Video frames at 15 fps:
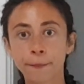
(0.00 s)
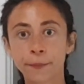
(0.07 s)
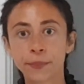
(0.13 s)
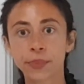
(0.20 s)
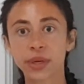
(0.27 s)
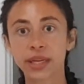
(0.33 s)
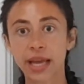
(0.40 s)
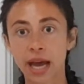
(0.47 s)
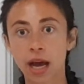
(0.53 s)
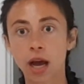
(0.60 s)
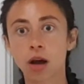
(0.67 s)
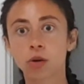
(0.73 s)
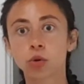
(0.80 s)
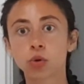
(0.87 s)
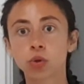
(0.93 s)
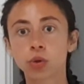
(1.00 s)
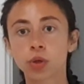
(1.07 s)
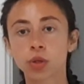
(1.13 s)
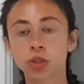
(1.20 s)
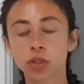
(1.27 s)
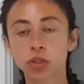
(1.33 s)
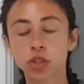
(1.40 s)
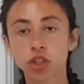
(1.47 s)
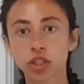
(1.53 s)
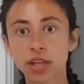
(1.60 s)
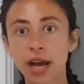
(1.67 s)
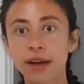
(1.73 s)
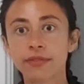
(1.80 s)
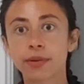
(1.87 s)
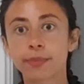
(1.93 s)
But yeah, I'll just
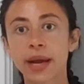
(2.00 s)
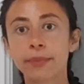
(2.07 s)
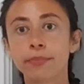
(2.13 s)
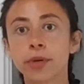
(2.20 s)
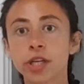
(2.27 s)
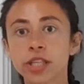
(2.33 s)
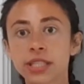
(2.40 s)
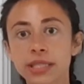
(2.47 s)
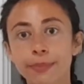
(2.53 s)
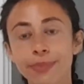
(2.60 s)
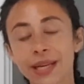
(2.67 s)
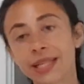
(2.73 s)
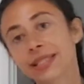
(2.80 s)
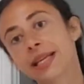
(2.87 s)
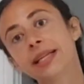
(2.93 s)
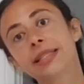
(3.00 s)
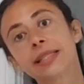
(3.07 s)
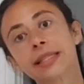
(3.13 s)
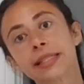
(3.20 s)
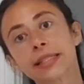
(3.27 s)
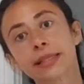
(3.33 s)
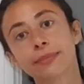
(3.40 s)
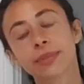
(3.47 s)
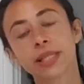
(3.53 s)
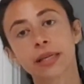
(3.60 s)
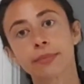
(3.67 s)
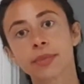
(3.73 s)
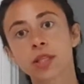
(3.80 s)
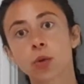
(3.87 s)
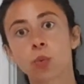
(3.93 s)
cover my most debilitating
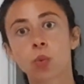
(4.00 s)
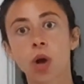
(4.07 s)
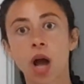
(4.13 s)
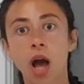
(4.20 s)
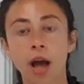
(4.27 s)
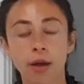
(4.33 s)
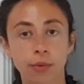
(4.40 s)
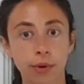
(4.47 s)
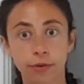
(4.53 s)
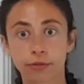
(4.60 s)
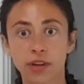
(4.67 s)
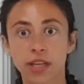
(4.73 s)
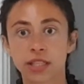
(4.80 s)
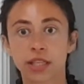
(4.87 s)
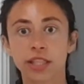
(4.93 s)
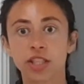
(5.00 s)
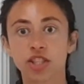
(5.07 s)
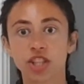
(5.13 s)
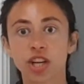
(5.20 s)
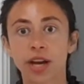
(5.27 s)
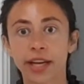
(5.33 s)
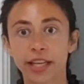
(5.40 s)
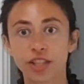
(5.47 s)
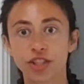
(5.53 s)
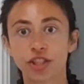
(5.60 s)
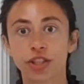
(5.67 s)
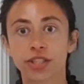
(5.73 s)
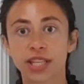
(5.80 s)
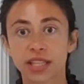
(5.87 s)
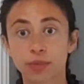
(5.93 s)
symptoms were, well, firstly, GI
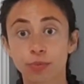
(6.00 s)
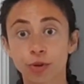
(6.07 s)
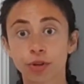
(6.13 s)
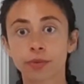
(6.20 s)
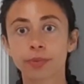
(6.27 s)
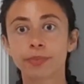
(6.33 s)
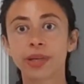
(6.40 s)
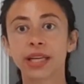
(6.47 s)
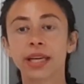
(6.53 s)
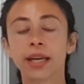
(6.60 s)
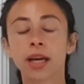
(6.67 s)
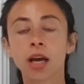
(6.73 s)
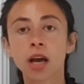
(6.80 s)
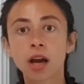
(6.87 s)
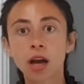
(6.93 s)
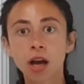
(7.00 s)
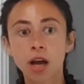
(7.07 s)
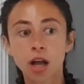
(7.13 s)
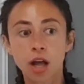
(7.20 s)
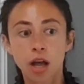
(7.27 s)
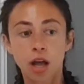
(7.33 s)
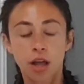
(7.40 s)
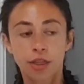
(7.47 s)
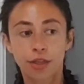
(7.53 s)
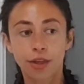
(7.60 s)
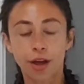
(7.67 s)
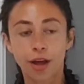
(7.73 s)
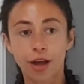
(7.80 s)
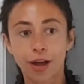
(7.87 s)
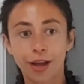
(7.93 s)
issues. That's probably
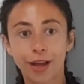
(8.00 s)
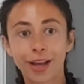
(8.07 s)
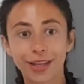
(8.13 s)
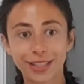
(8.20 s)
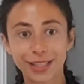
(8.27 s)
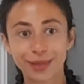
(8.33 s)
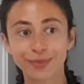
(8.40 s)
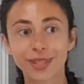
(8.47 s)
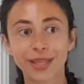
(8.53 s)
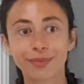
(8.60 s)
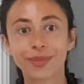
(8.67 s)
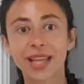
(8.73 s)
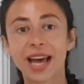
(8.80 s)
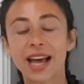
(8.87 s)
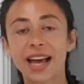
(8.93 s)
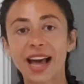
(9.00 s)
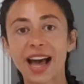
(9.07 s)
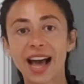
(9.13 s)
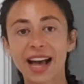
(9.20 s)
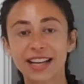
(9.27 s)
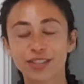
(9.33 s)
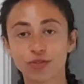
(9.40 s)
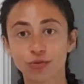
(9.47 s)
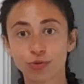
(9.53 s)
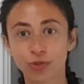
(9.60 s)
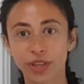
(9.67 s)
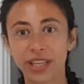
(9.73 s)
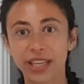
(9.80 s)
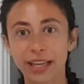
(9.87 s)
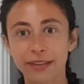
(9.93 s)
the symptom that has
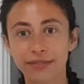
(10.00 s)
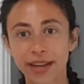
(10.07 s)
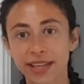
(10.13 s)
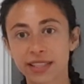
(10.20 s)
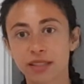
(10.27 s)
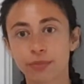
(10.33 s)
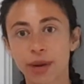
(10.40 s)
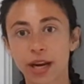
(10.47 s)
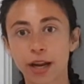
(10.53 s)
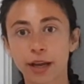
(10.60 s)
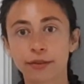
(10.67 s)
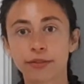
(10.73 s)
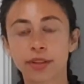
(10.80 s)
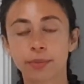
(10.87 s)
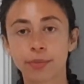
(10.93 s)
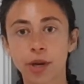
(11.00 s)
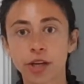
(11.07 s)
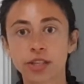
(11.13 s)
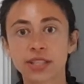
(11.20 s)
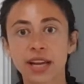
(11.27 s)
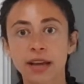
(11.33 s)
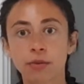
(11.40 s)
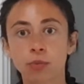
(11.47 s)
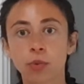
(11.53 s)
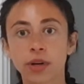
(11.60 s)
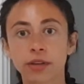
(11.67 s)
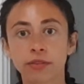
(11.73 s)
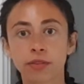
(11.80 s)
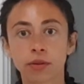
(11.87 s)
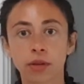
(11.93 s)
really affected my life the most, and one
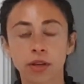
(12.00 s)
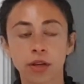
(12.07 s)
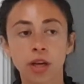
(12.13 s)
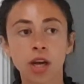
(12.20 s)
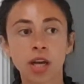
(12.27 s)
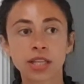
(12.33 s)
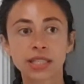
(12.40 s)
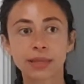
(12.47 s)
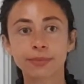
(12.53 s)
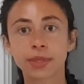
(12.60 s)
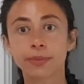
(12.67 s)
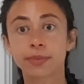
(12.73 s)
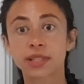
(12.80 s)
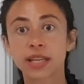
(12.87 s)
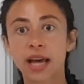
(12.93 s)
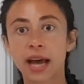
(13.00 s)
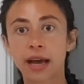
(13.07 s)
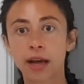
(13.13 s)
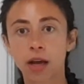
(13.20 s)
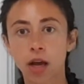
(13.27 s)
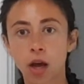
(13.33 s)
of the symptoms that,